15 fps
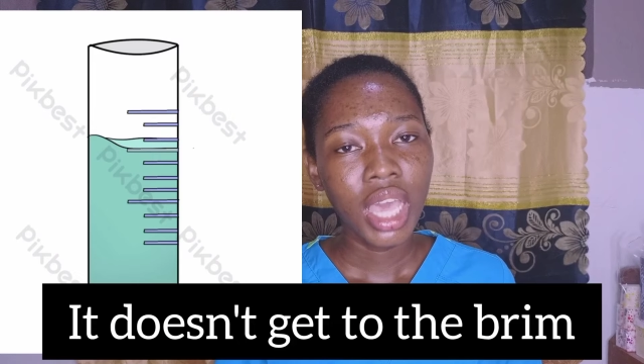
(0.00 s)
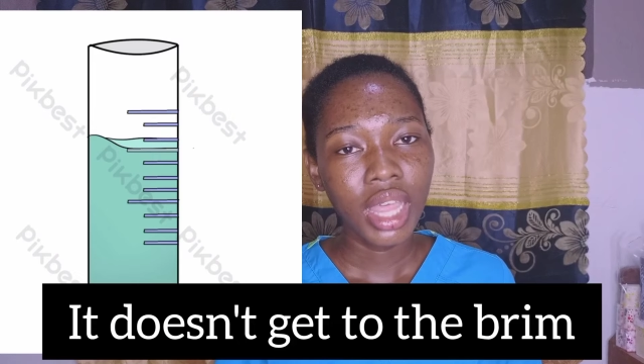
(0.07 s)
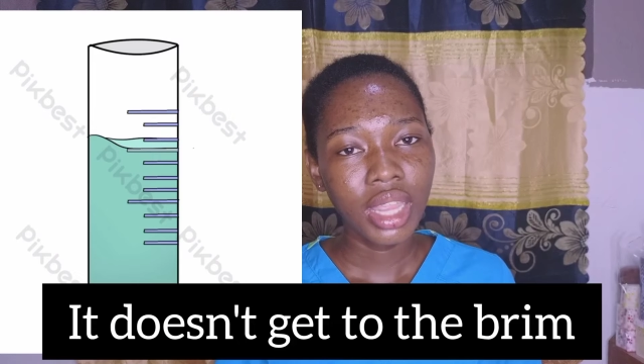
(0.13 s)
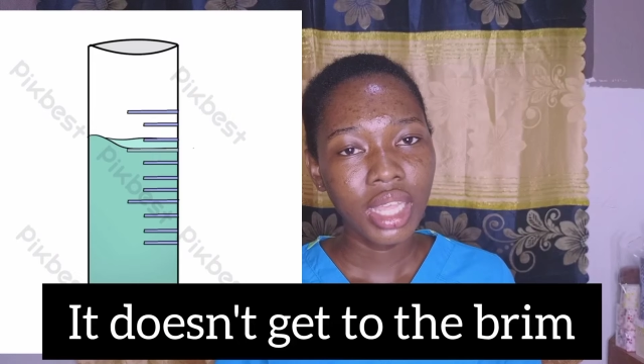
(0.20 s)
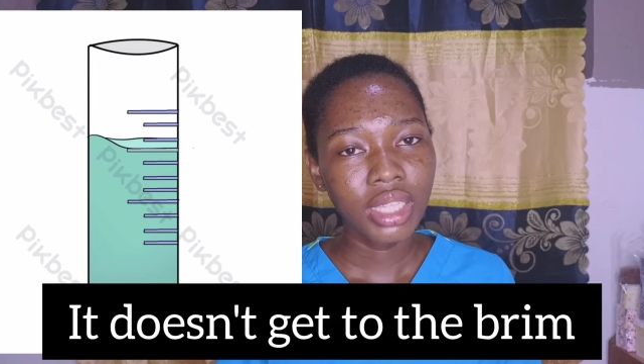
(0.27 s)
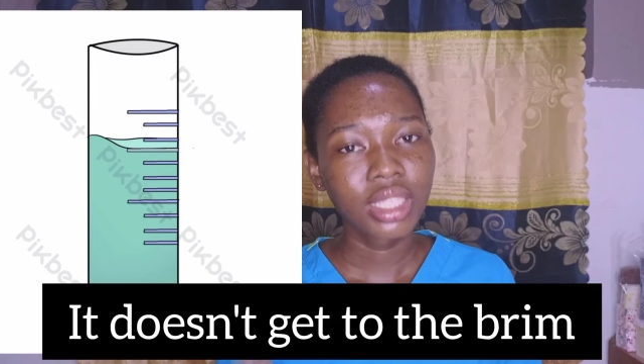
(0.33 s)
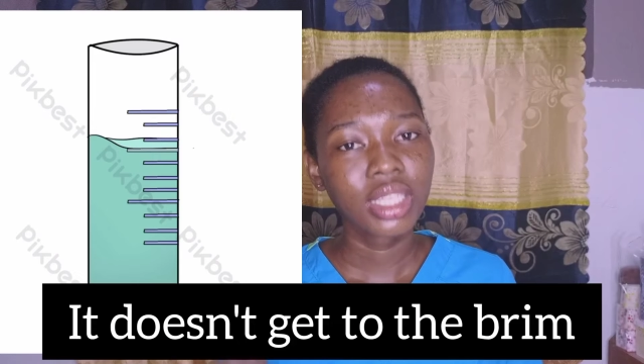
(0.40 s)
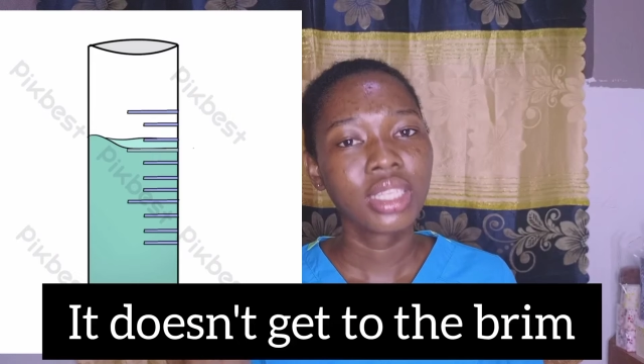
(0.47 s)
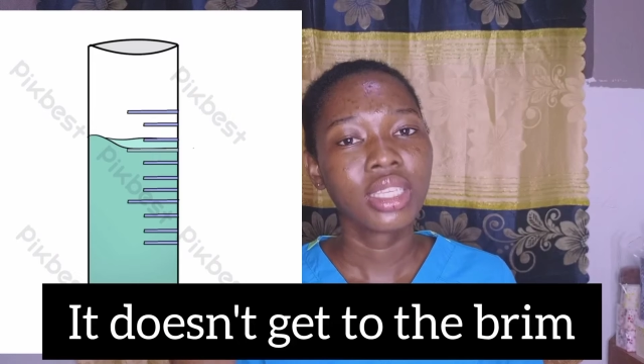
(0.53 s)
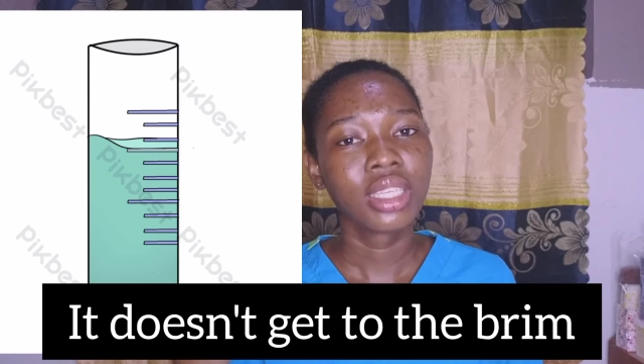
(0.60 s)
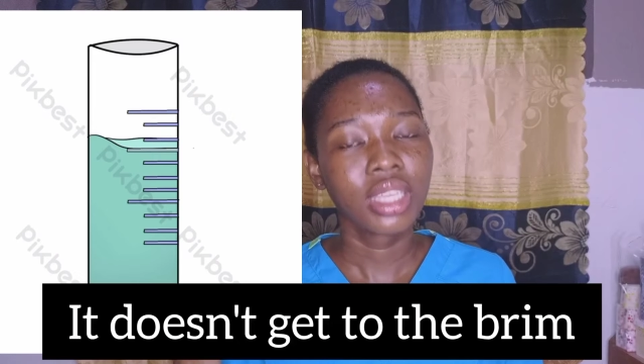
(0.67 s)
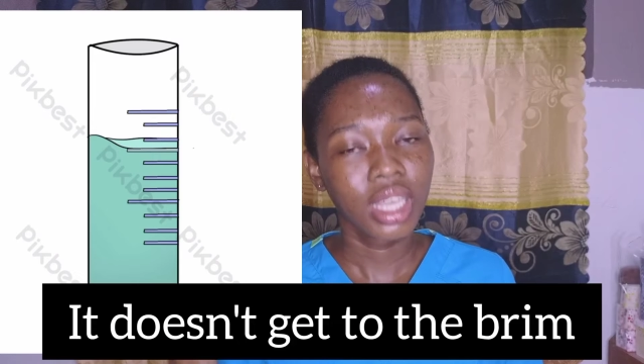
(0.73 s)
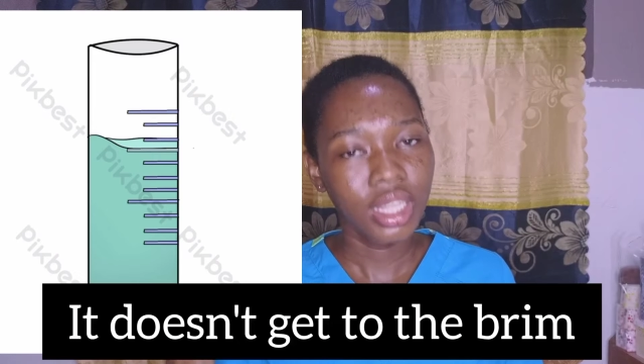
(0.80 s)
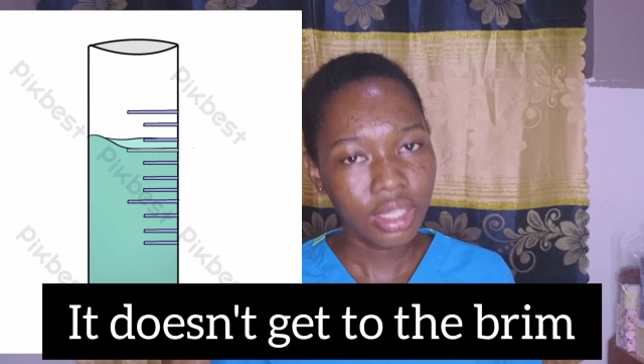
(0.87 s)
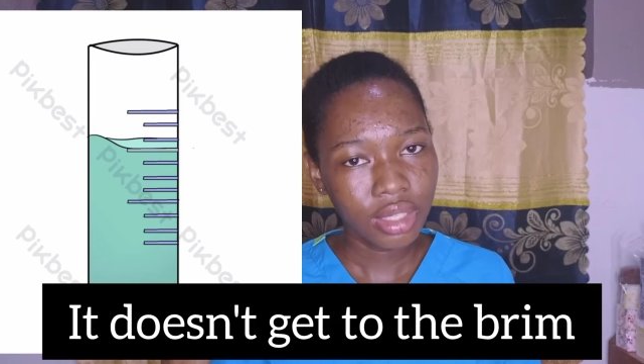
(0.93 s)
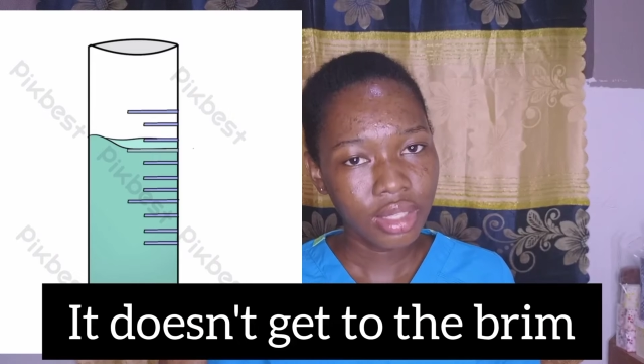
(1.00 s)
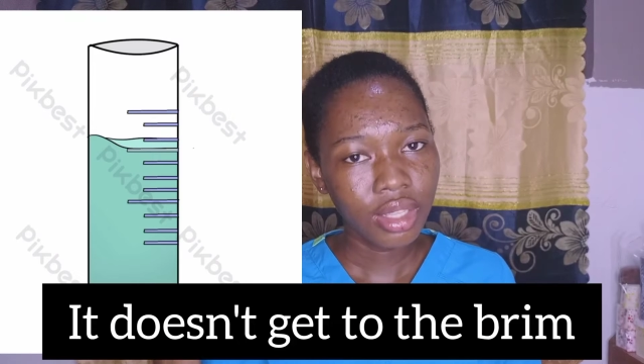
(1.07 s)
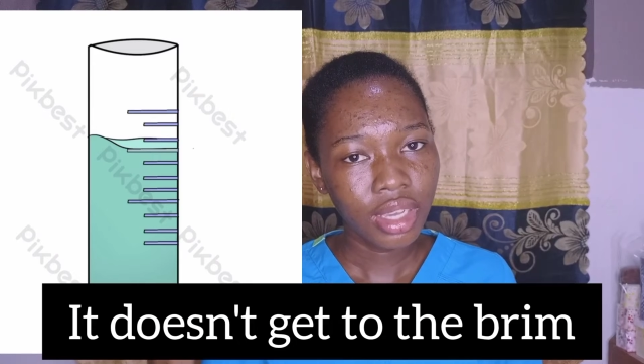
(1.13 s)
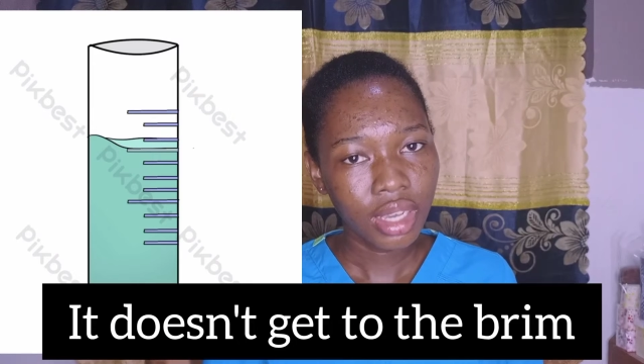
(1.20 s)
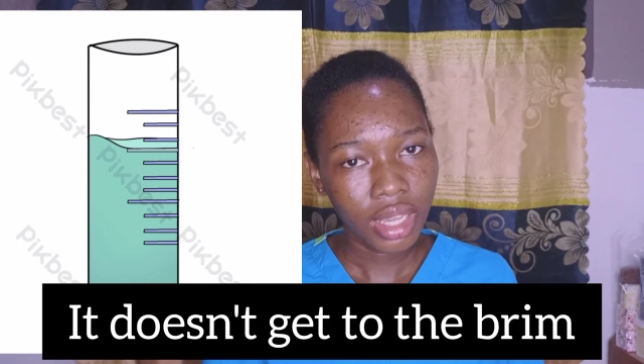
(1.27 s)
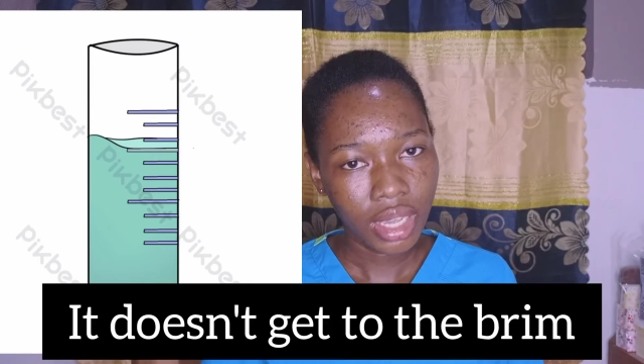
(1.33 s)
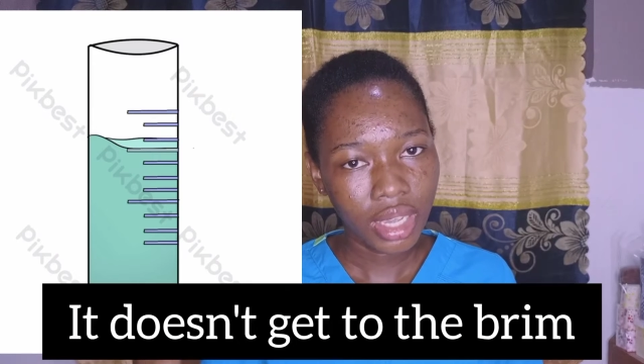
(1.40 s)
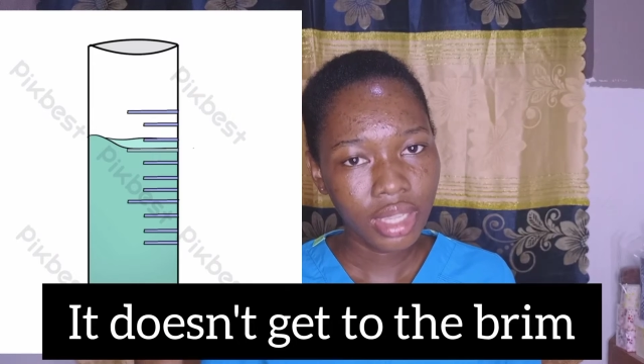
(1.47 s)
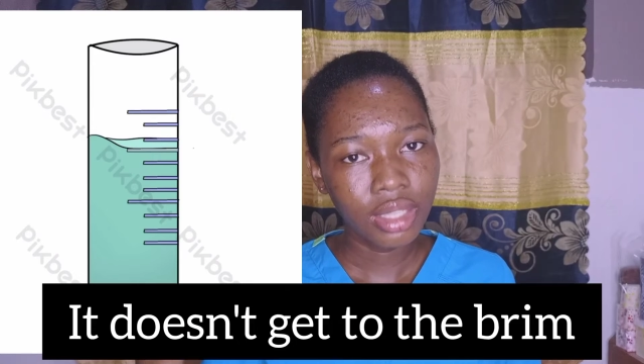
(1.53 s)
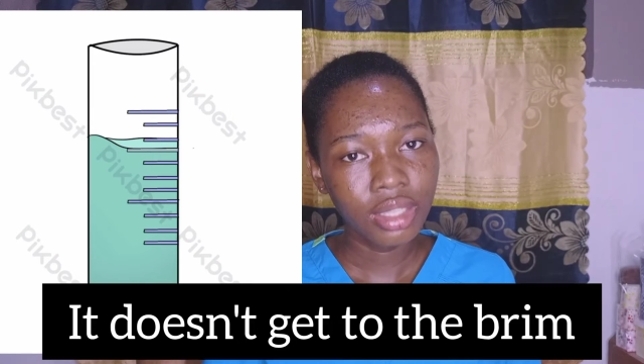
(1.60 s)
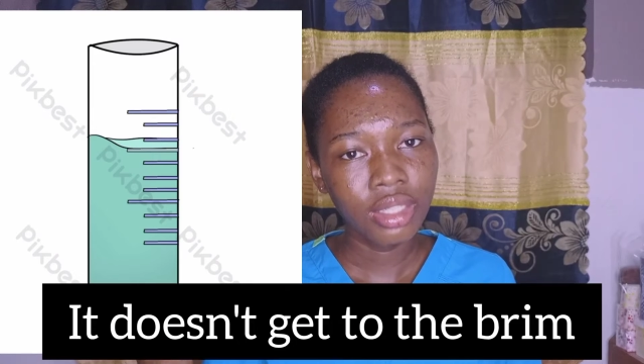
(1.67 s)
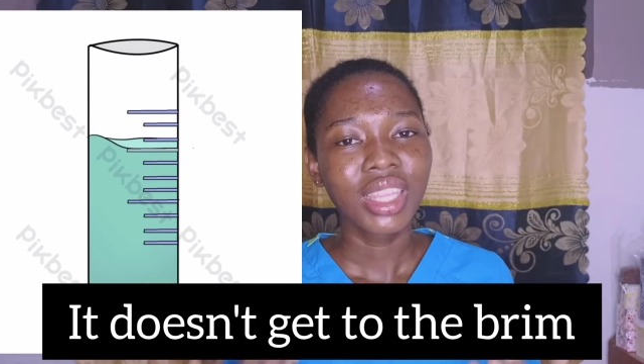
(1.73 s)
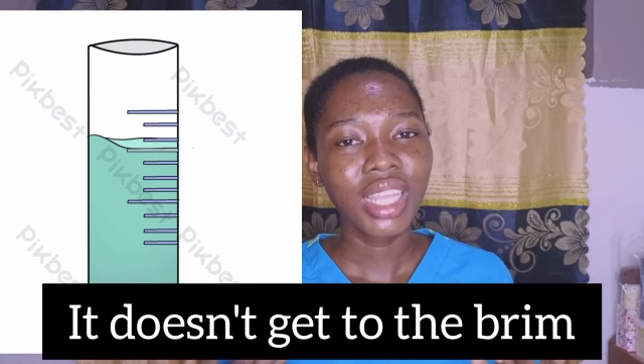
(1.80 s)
it doesn't get to the head.